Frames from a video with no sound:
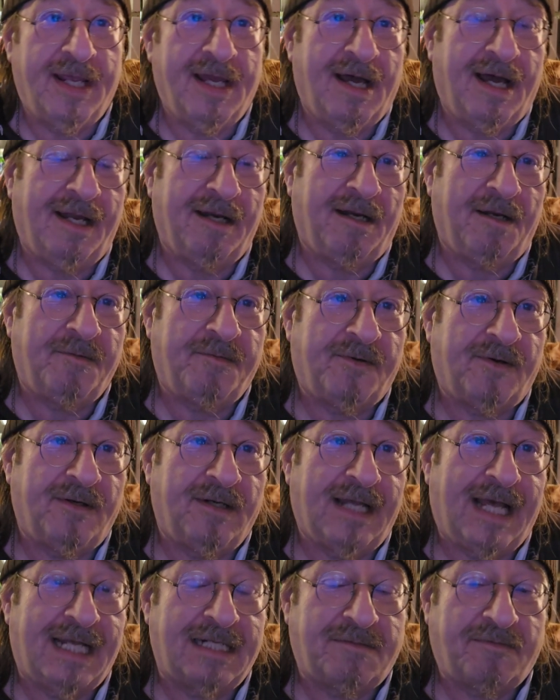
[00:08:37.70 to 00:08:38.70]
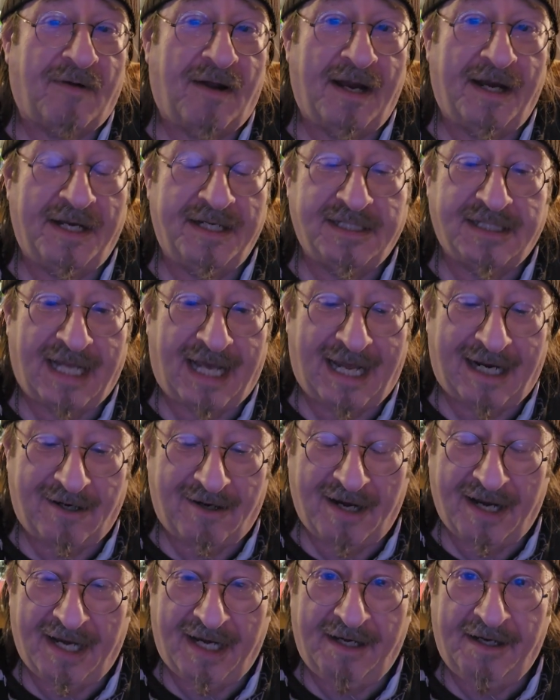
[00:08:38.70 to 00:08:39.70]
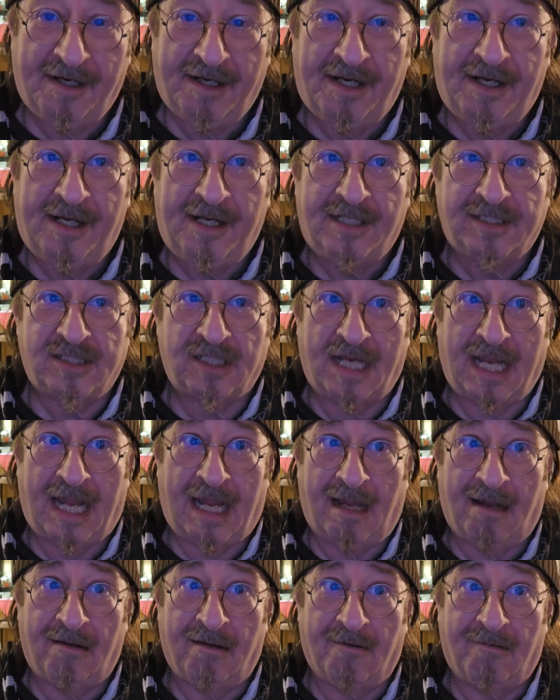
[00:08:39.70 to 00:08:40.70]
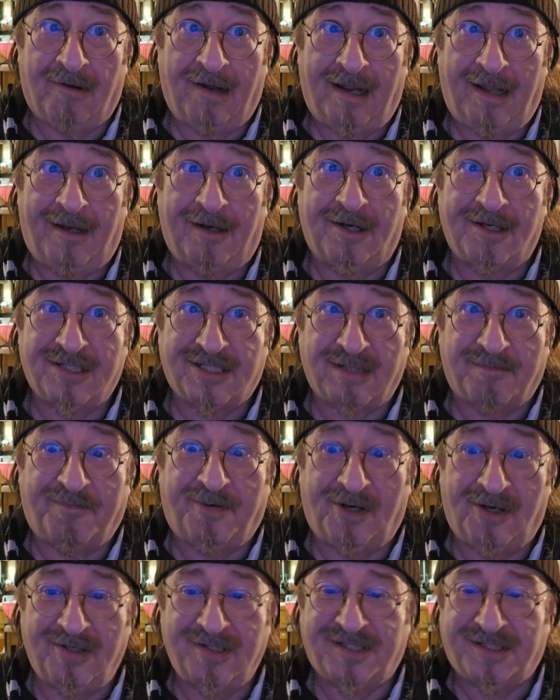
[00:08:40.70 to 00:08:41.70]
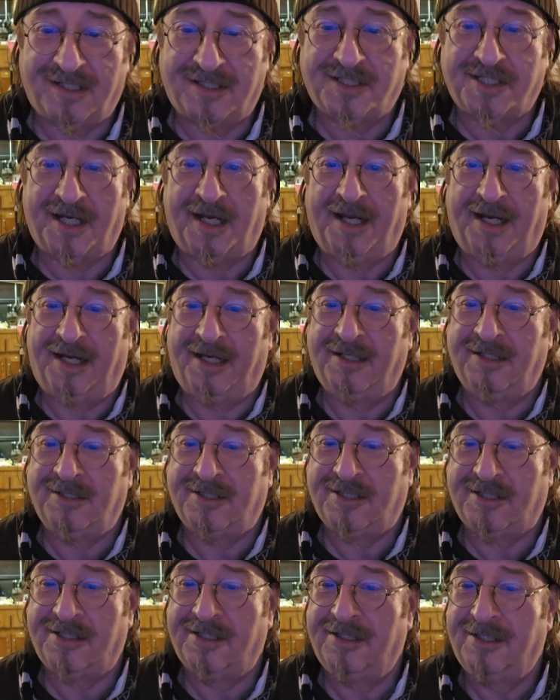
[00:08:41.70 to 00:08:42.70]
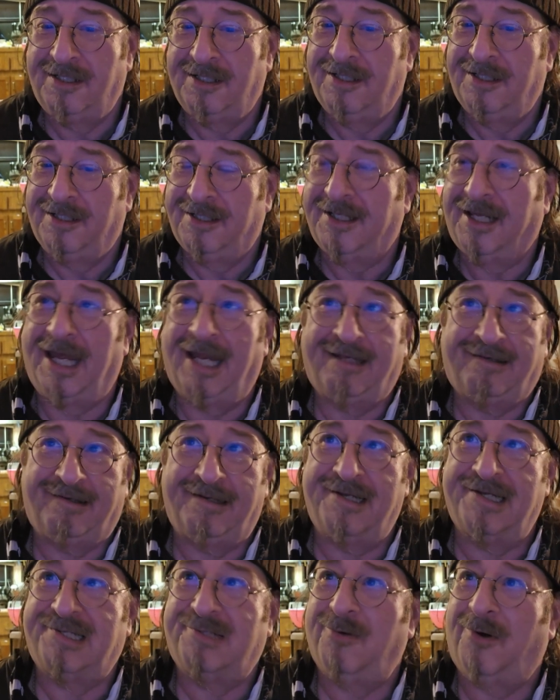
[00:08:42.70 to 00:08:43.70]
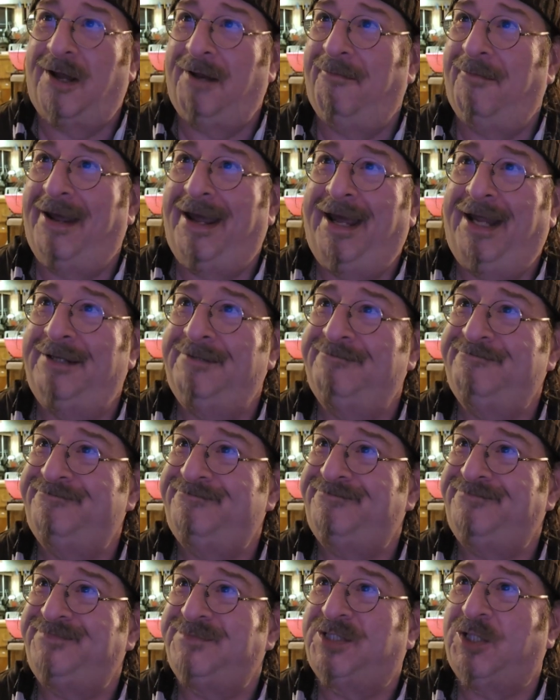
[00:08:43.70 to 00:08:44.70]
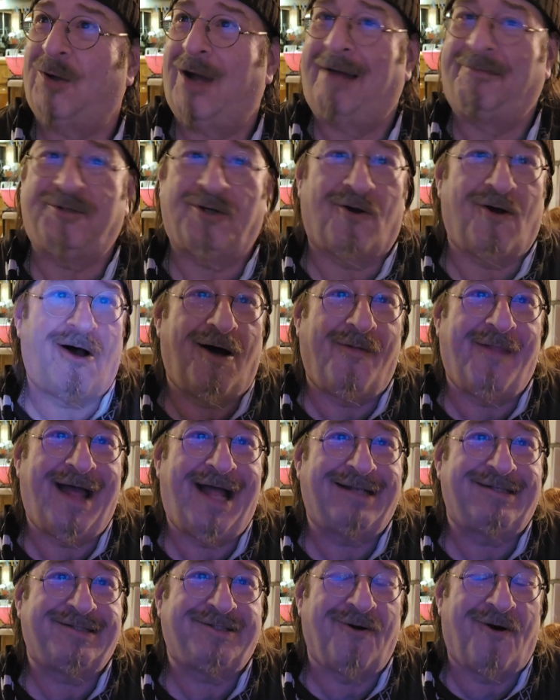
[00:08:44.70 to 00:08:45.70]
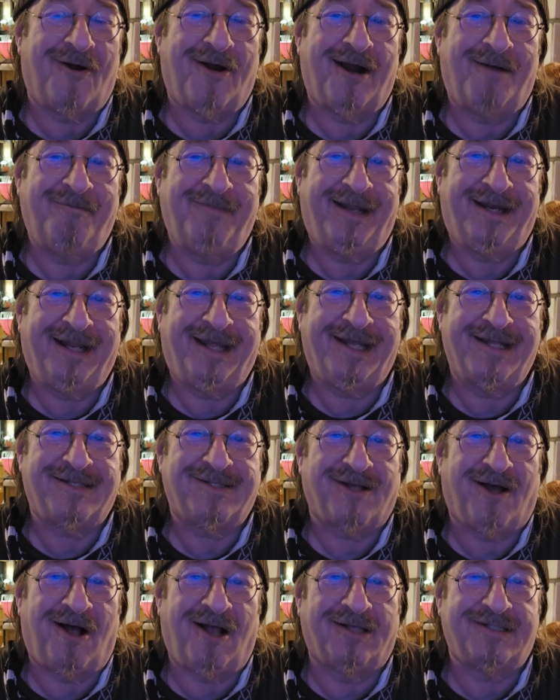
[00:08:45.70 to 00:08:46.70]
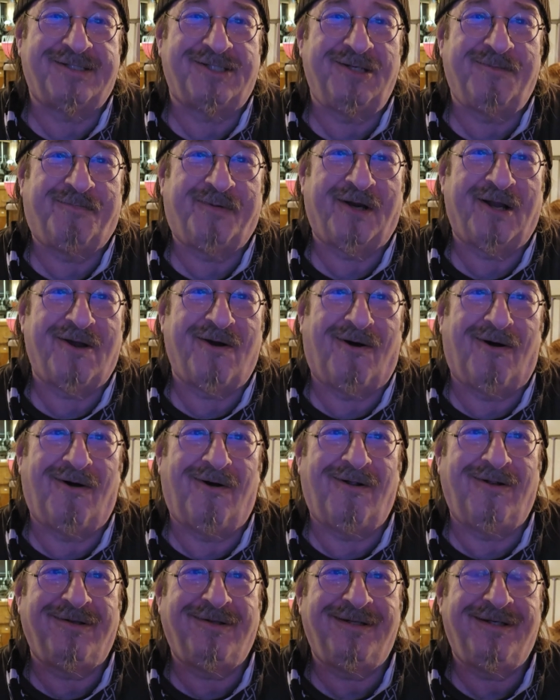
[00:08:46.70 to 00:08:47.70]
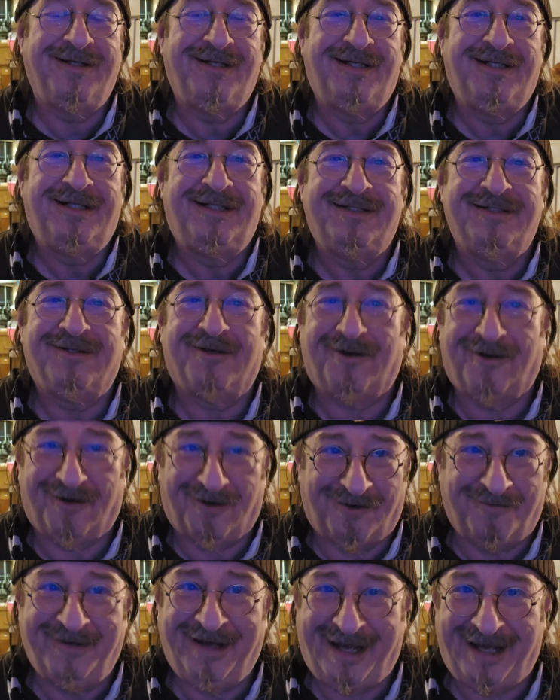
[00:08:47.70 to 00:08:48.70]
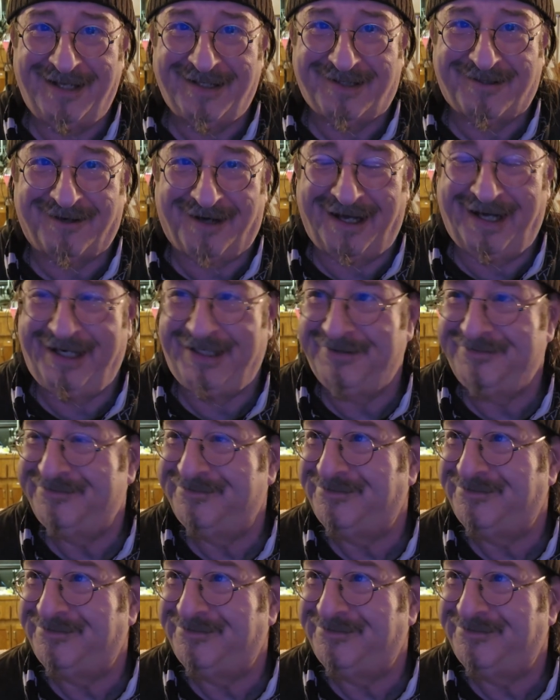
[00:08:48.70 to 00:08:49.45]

got on last Friday, Saturday. So now the weather is supposed to change. Get this one, man. So after all that storm and it gets all super cold, the whole mess, right?